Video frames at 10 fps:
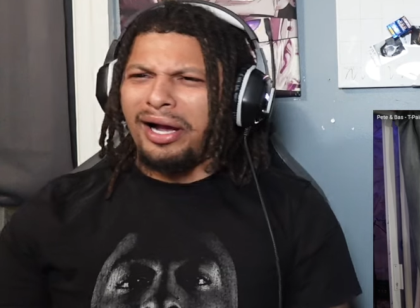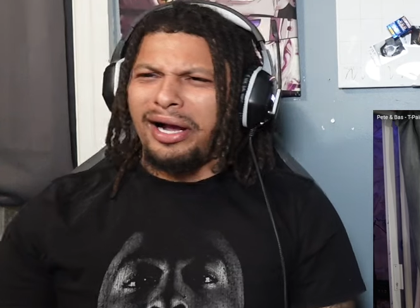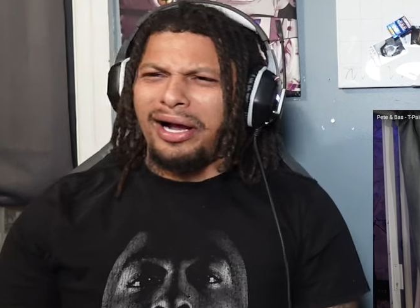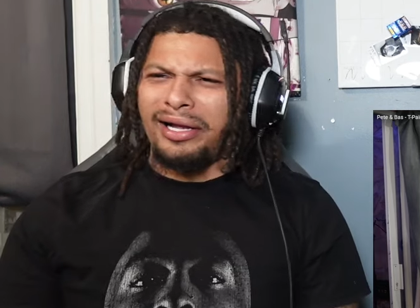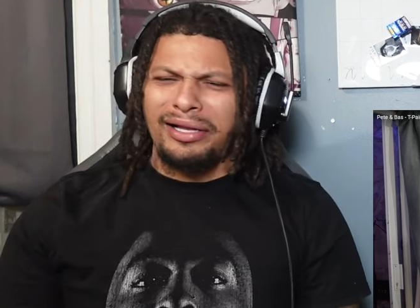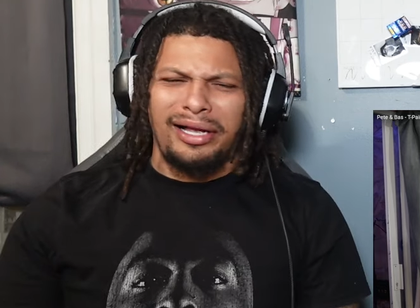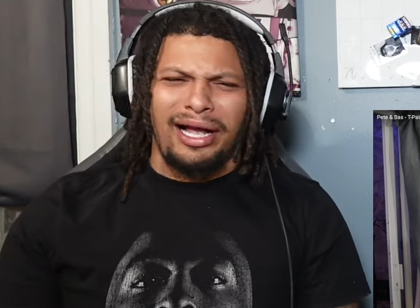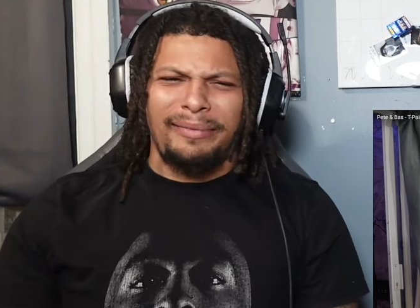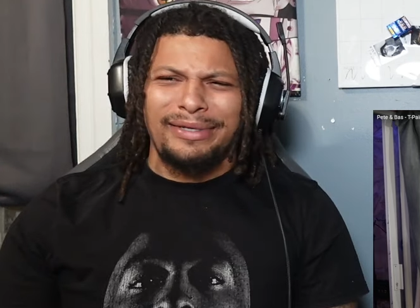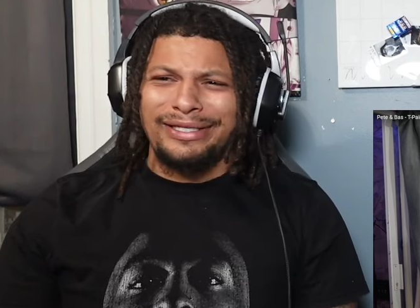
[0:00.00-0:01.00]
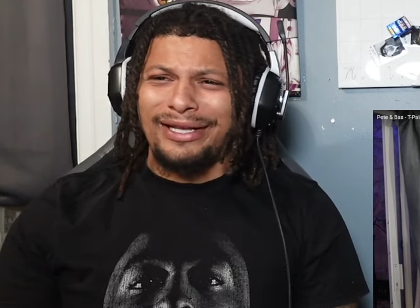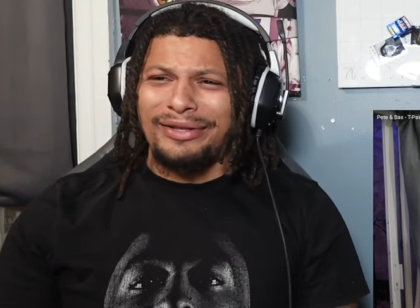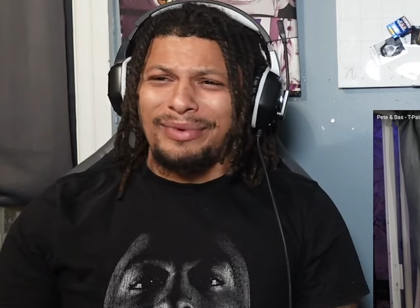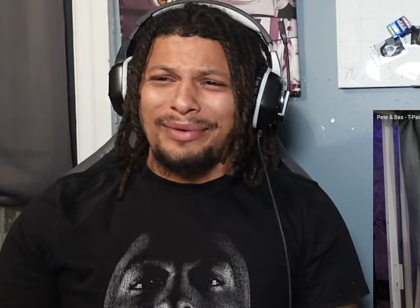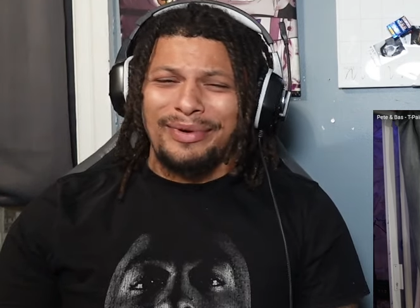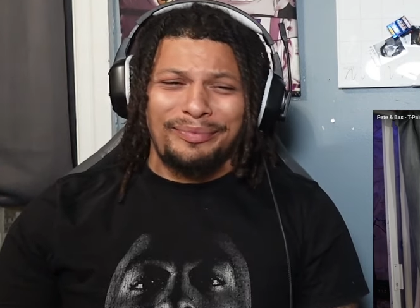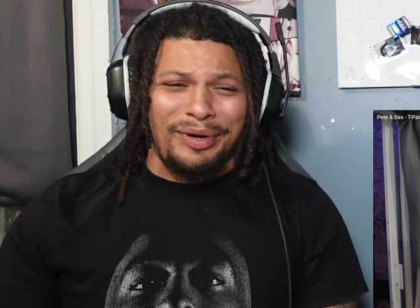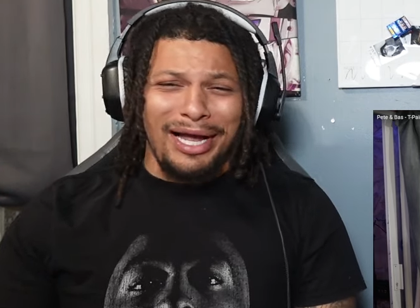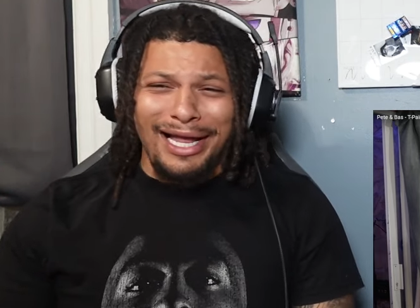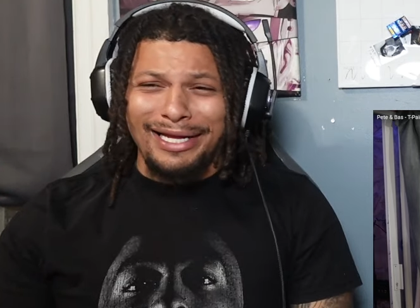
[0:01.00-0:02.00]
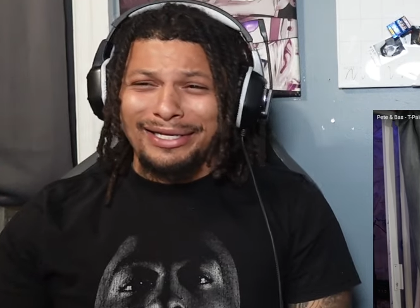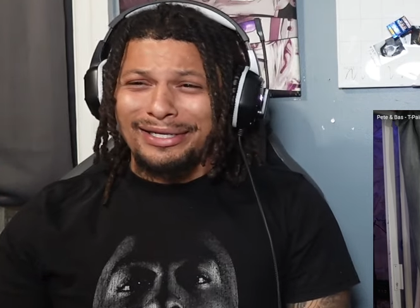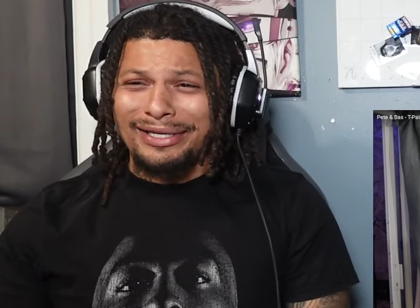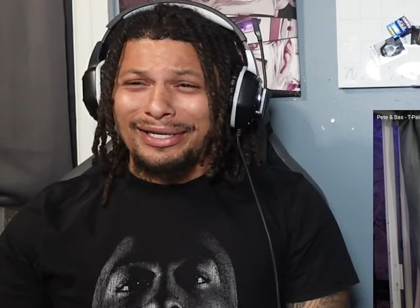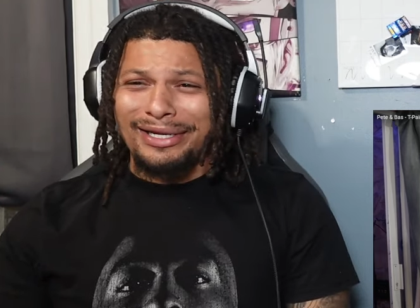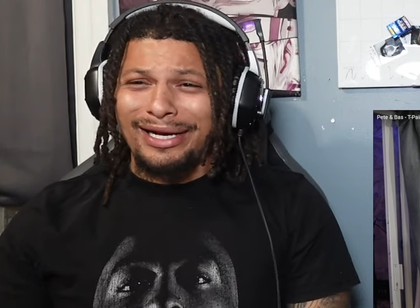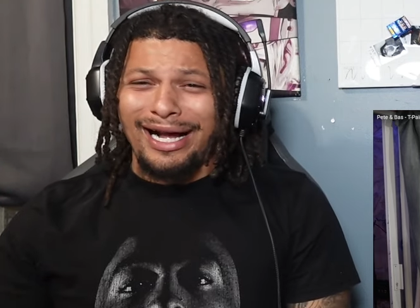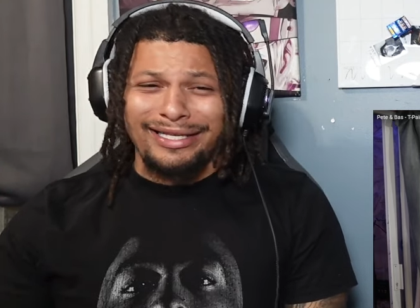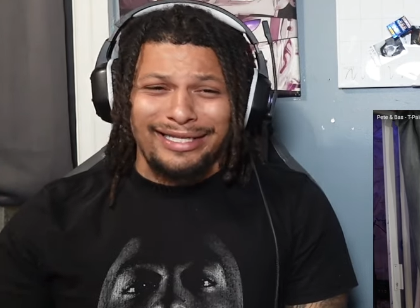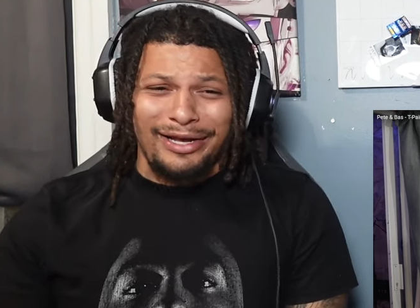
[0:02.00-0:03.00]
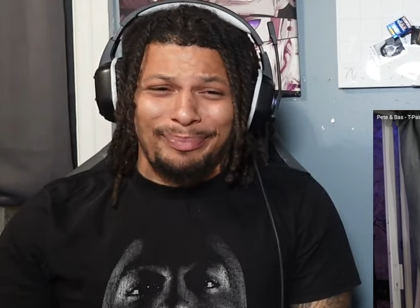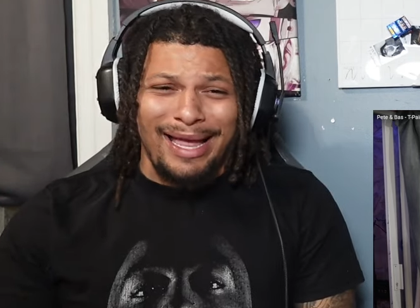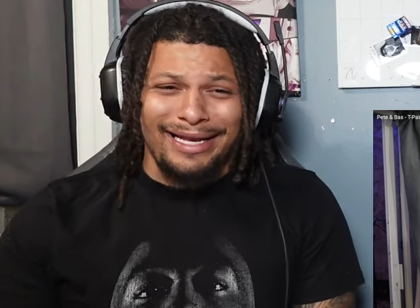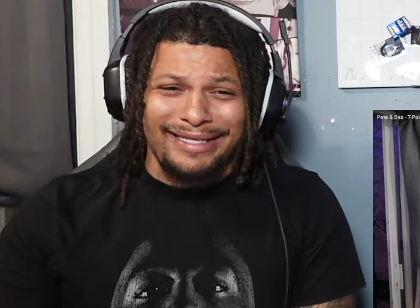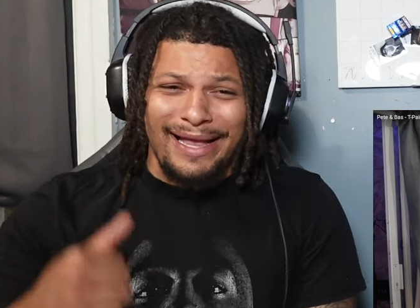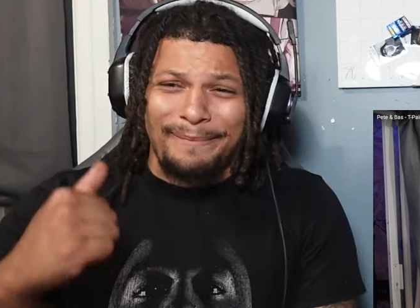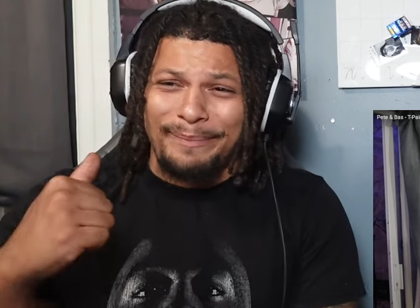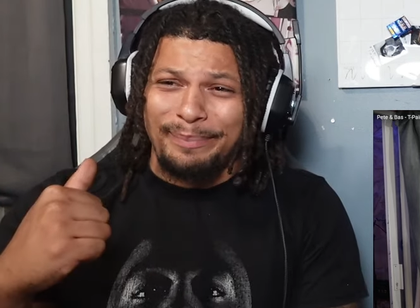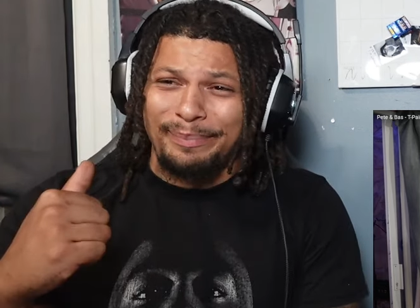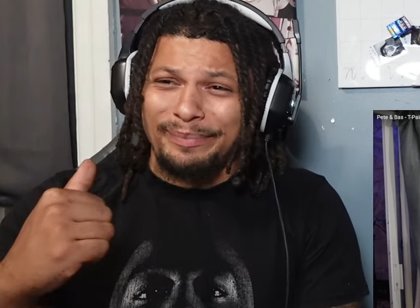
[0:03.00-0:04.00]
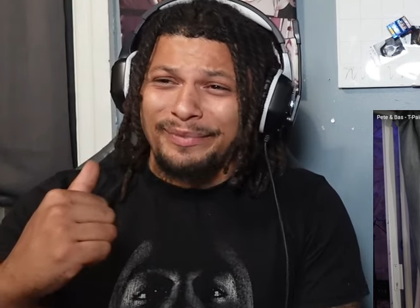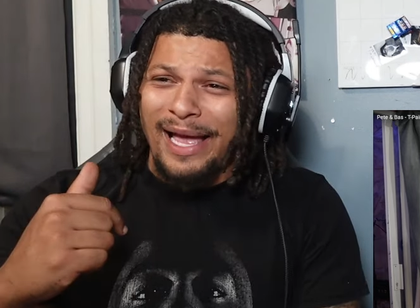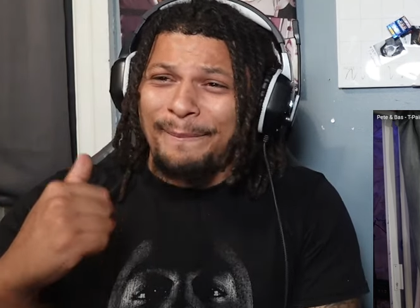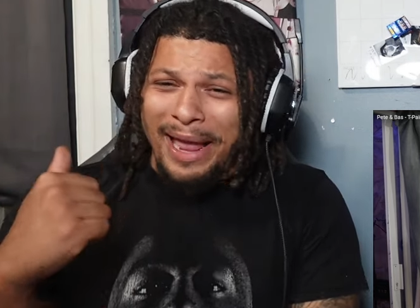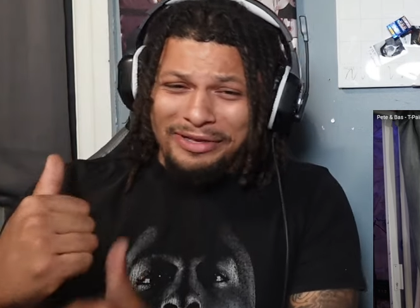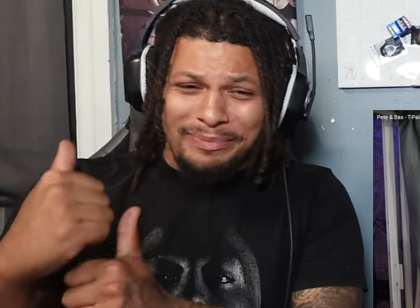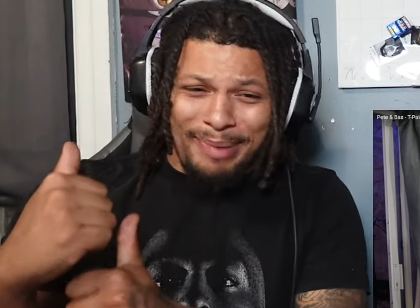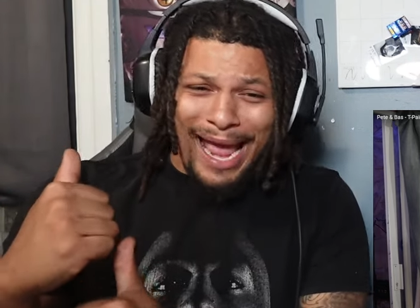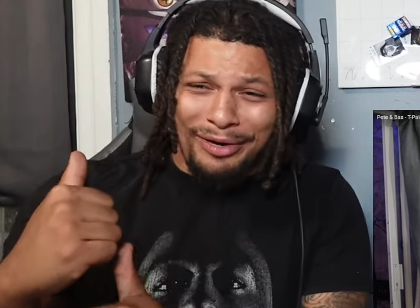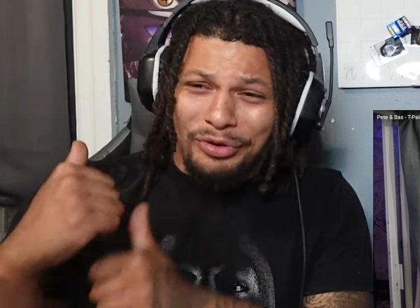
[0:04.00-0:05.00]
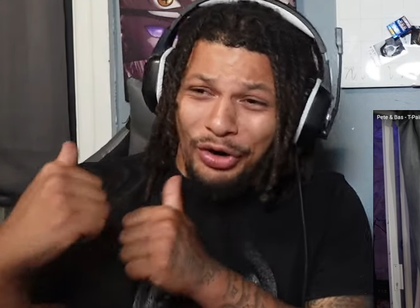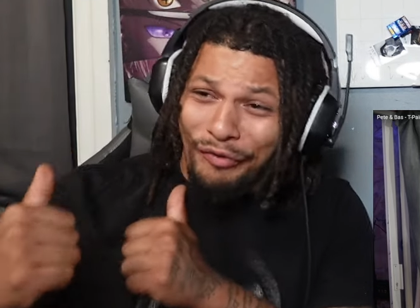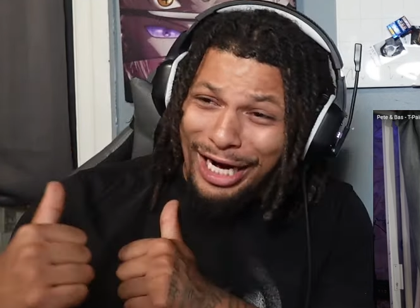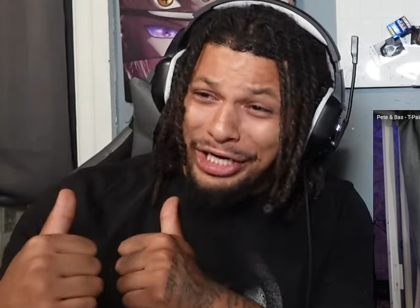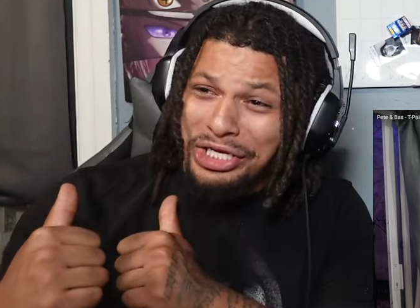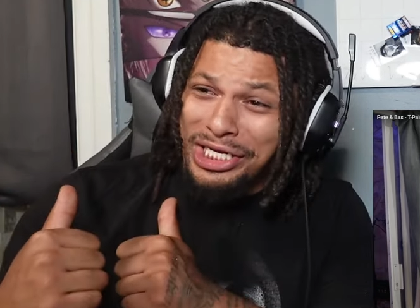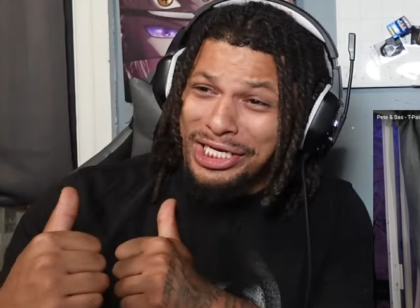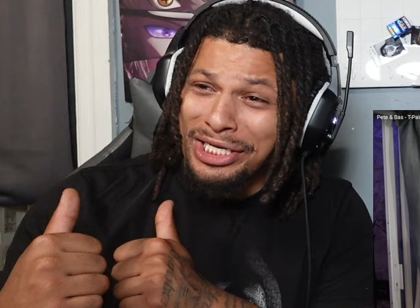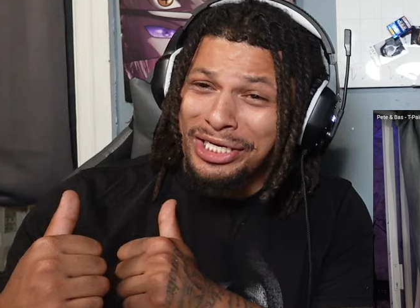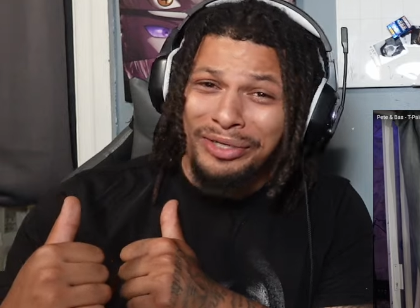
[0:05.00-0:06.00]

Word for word: I, I be selling, wait, wait, what? I sell packs that that bounce back on a regular?